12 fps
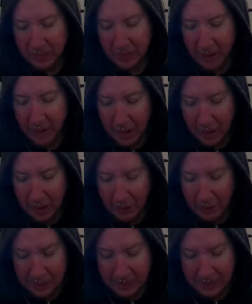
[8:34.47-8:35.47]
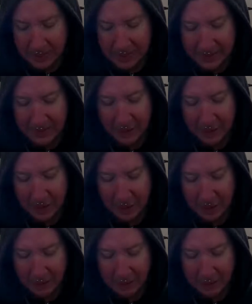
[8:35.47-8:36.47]
I wash my hands after I come
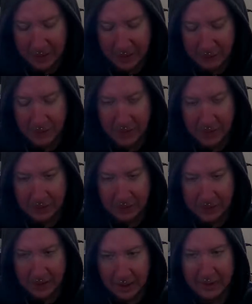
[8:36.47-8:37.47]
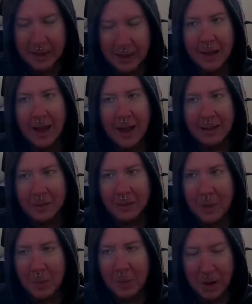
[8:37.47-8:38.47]
in from outside. I live in an
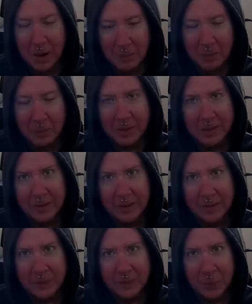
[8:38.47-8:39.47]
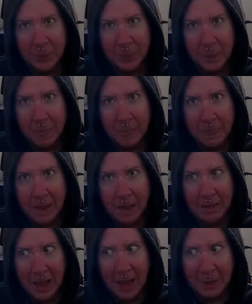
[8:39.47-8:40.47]
apartment building. A lot of
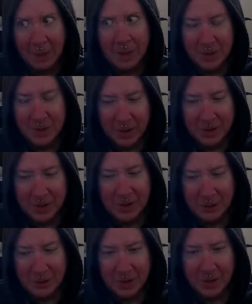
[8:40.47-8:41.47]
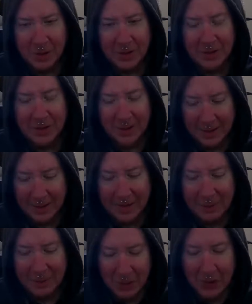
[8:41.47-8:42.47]
people touch those doors. Yes, I'm gonna
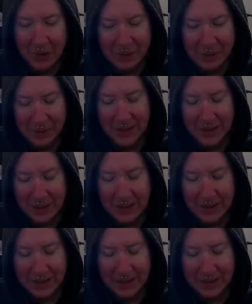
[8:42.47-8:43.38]
wash my fucking hands.